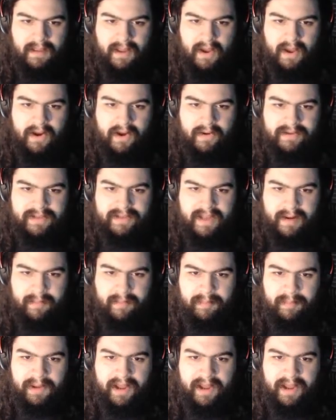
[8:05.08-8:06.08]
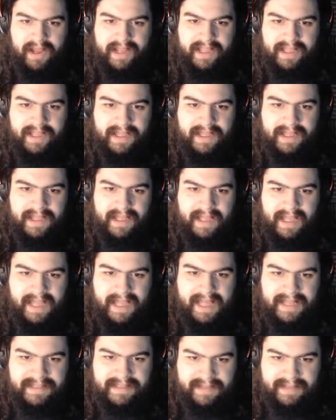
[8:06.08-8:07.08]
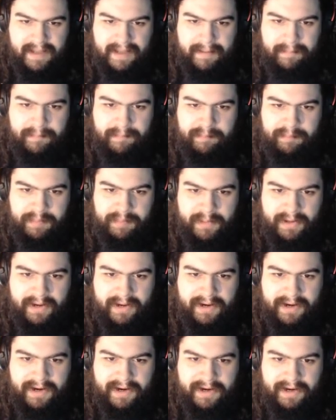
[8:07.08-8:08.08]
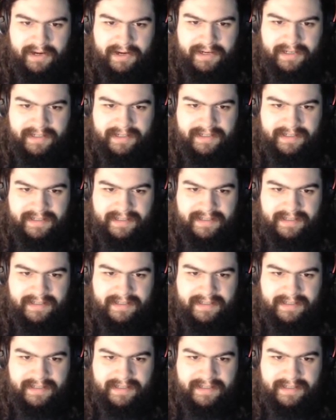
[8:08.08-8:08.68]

Oh no, it's not a bug. It's a bird.